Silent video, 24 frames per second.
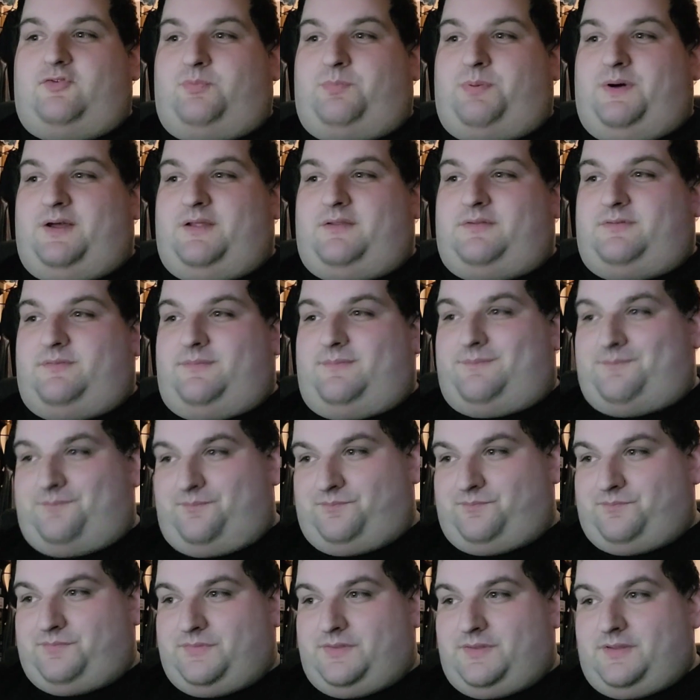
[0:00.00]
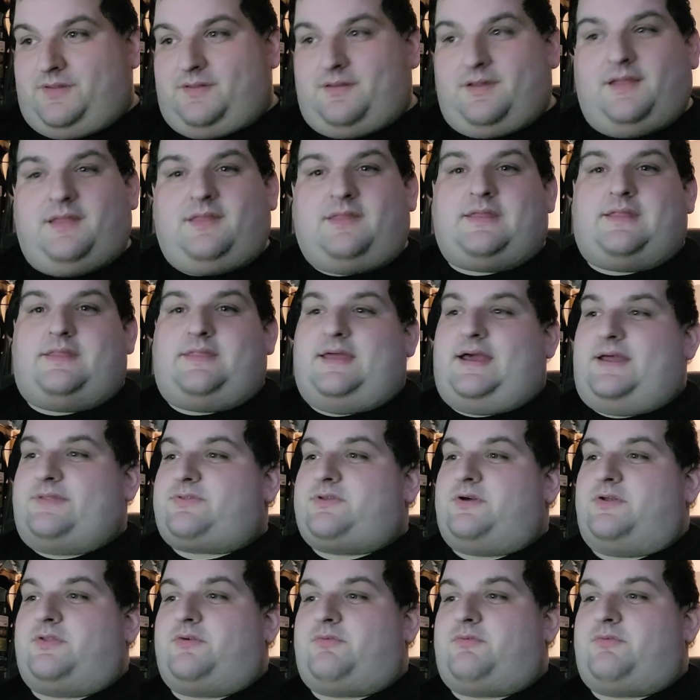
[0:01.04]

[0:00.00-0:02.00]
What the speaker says: But other than that, though,